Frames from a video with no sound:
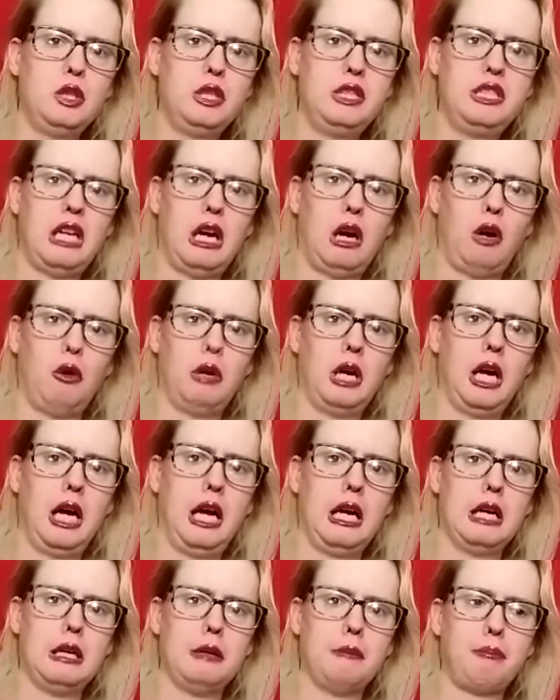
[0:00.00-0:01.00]
you know,
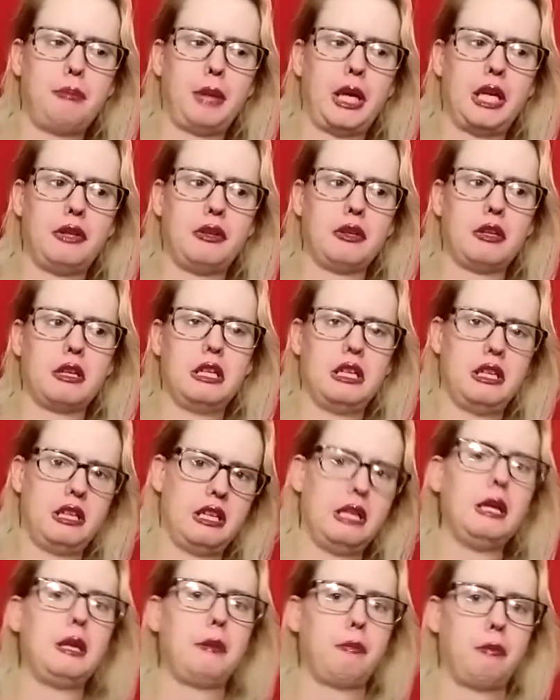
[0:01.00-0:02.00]
uh, basic.
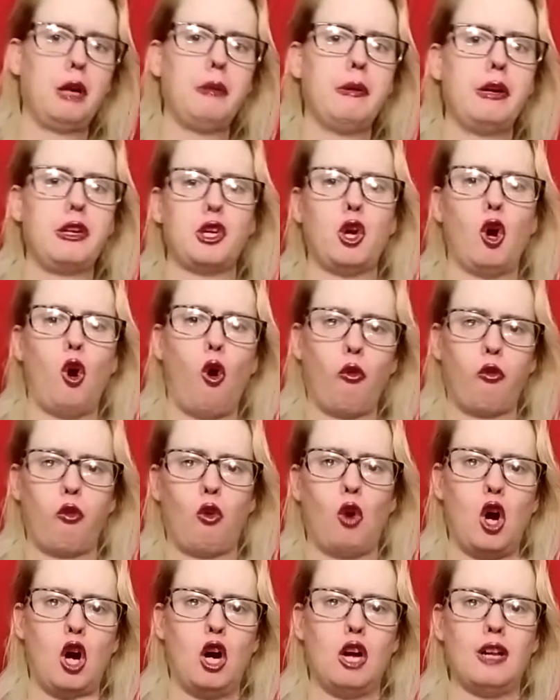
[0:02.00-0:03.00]
It's pretty much
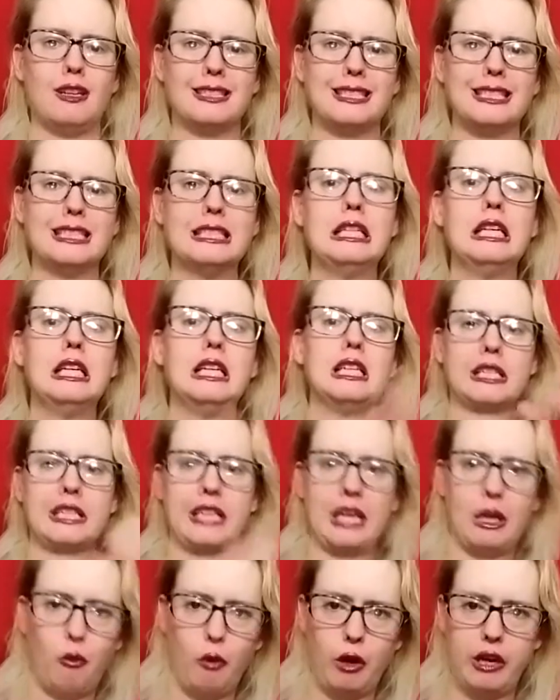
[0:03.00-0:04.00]
overall
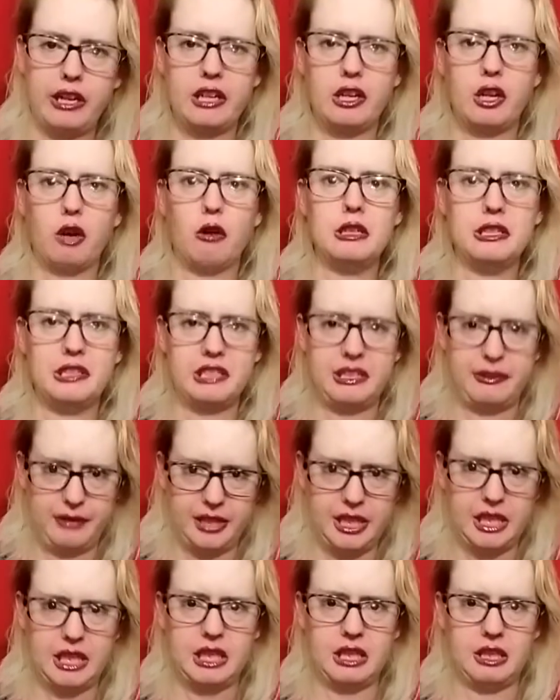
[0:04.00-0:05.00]
getting ready to go on
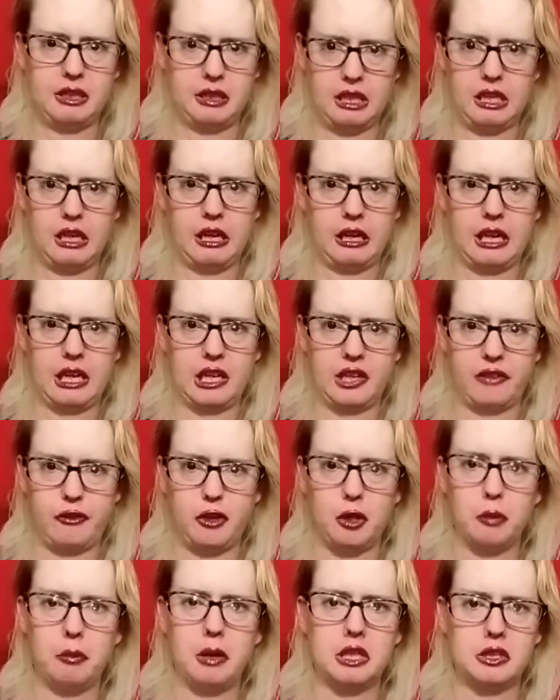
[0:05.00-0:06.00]
DVD in the next
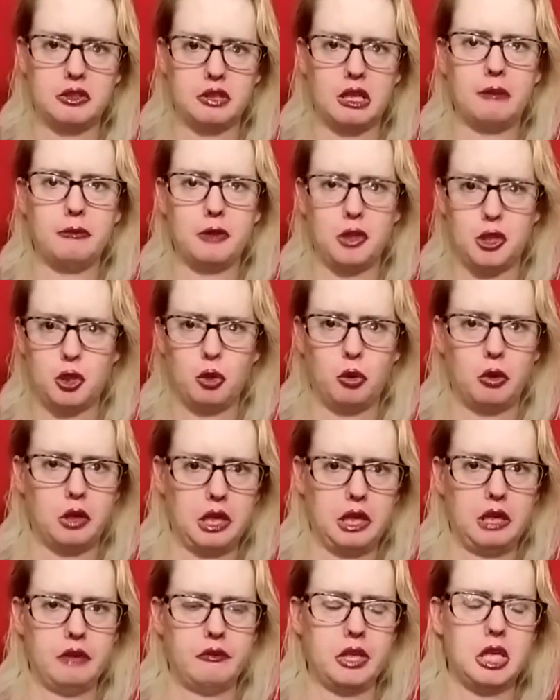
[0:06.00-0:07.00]
few months. I'm sure
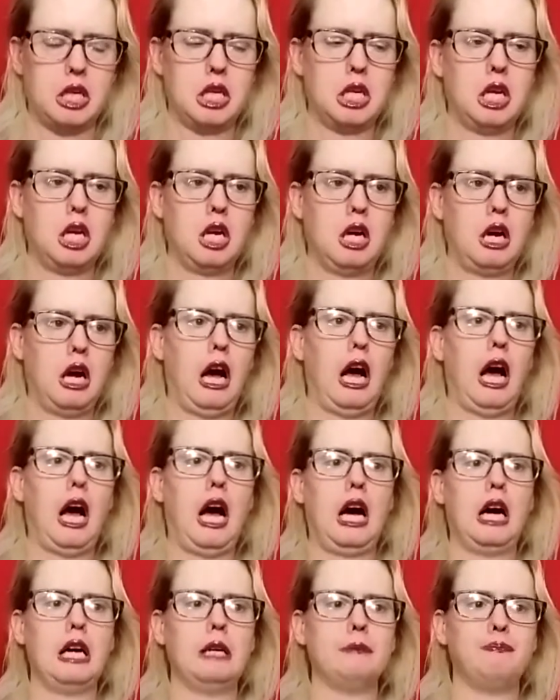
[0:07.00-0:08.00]
of.
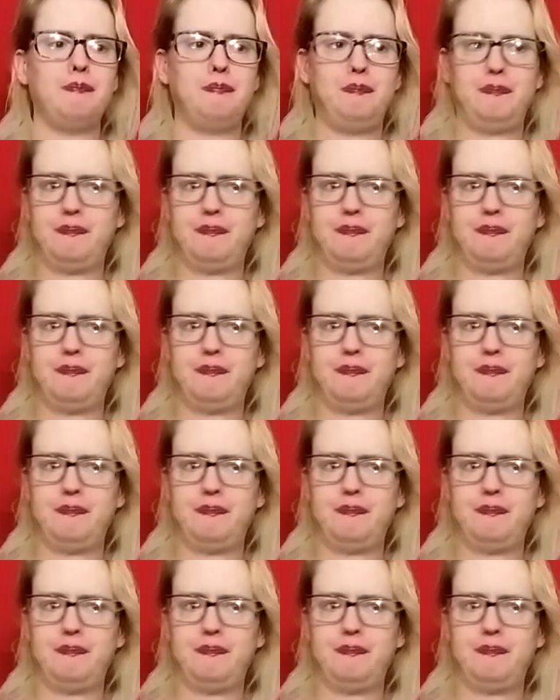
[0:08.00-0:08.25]
Um,